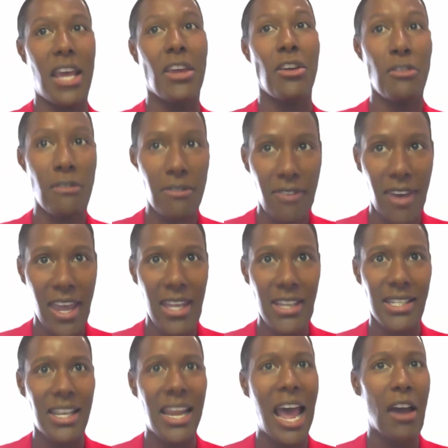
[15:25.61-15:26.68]
that you've
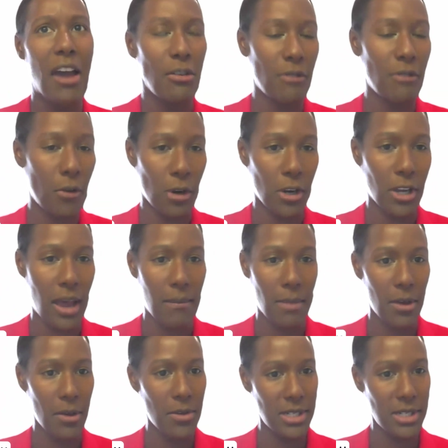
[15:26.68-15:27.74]
faced and how you've
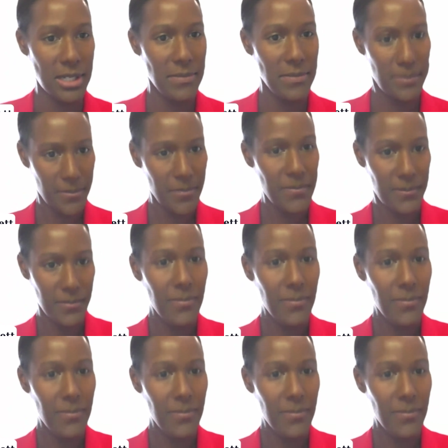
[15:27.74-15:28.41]
overcome those?